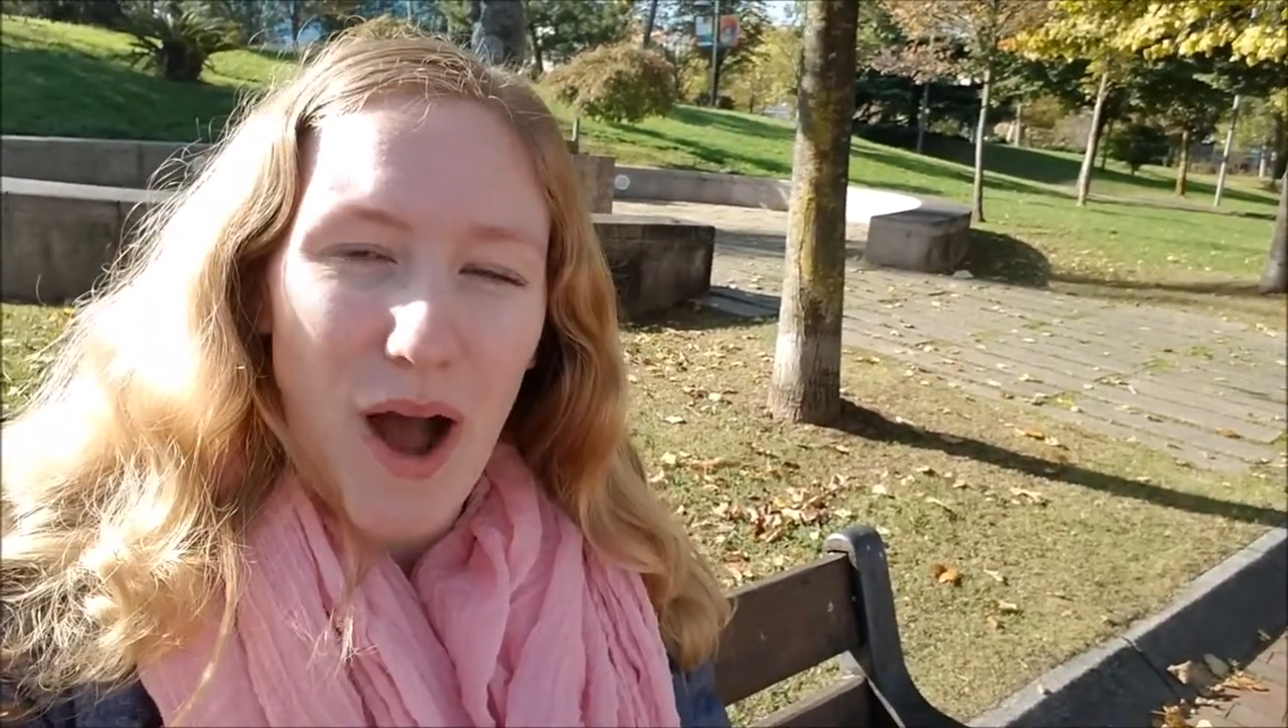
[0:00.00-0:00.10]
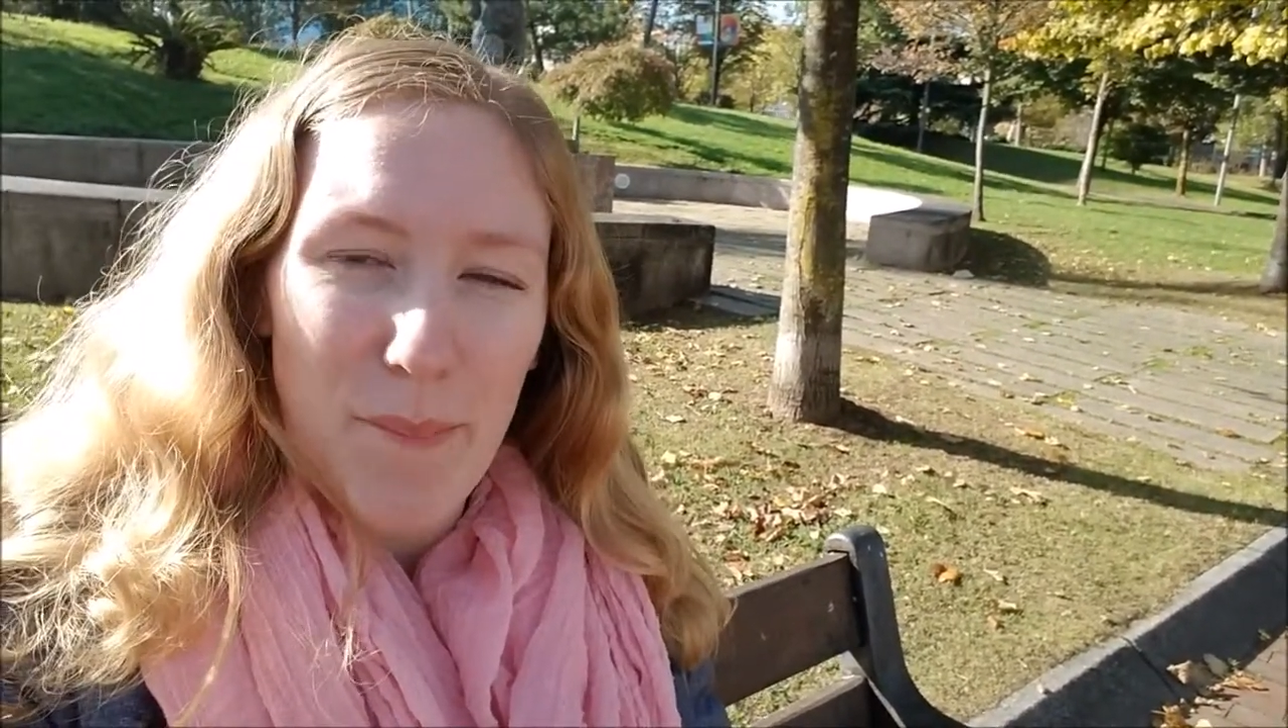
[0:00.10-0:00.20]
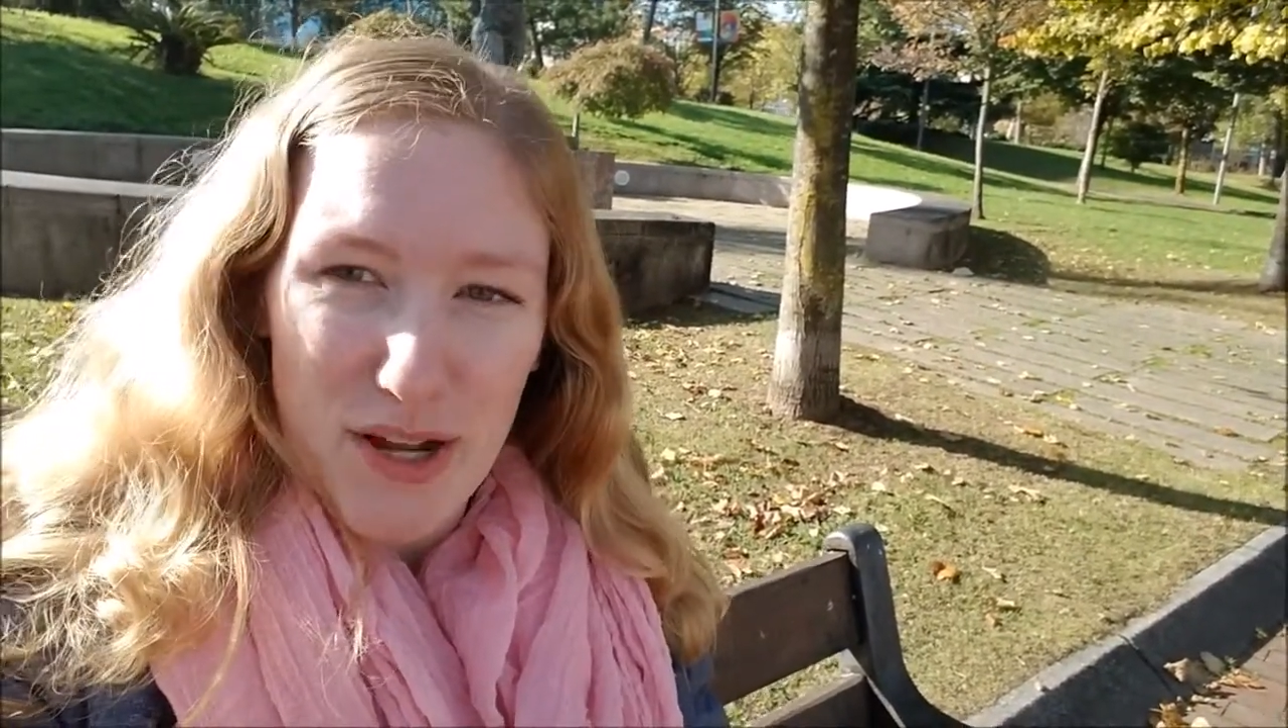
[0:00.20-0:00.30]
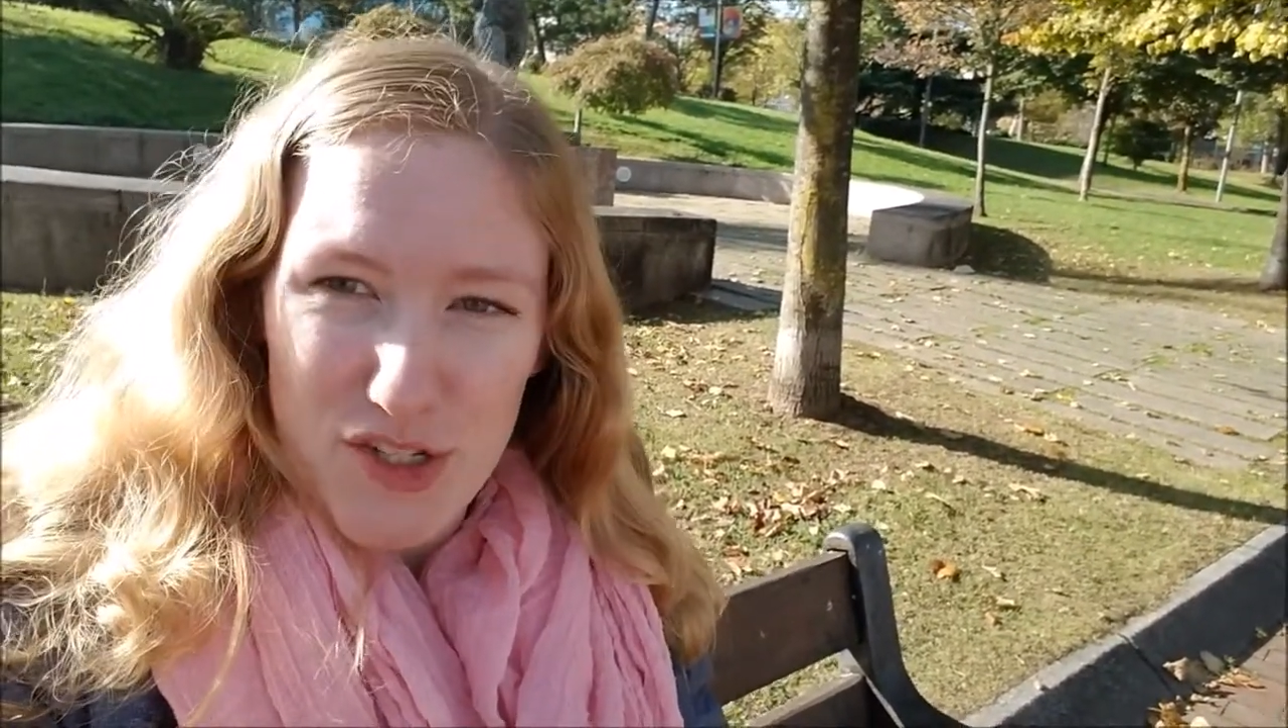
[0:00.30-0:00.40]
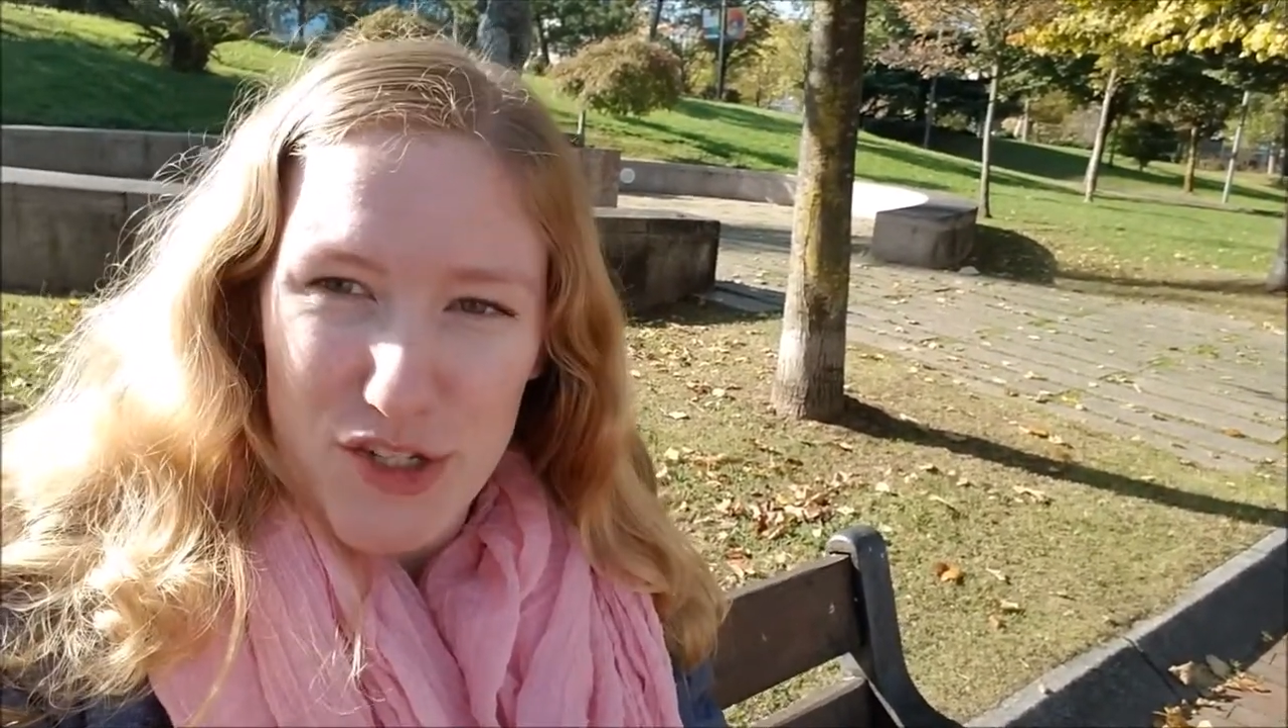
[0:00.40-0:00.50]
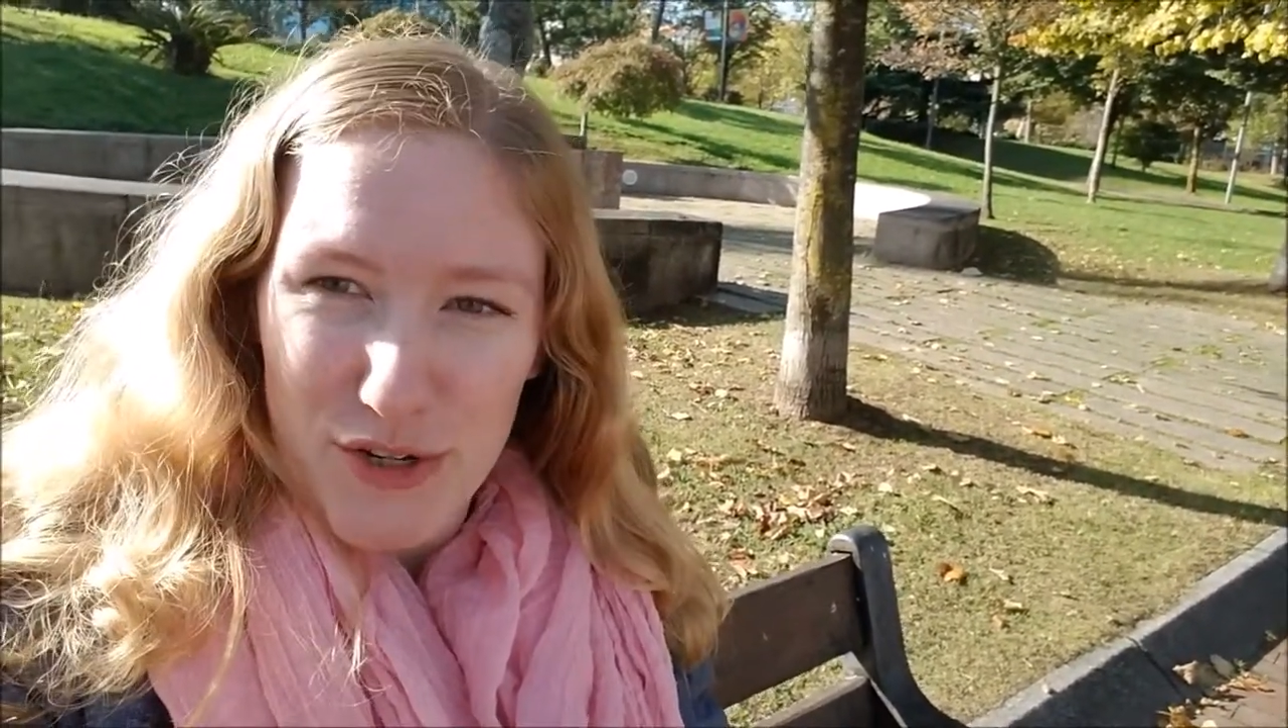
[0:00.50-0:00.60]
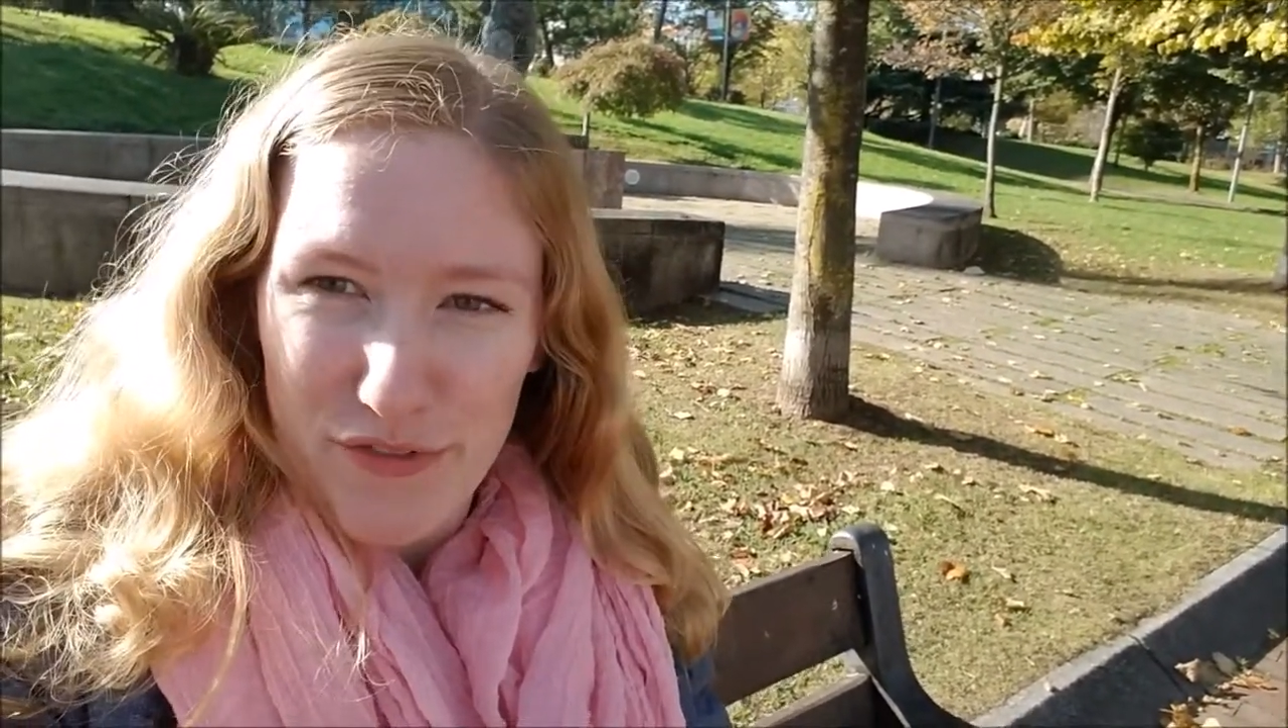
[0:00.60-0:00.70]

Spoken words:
amongst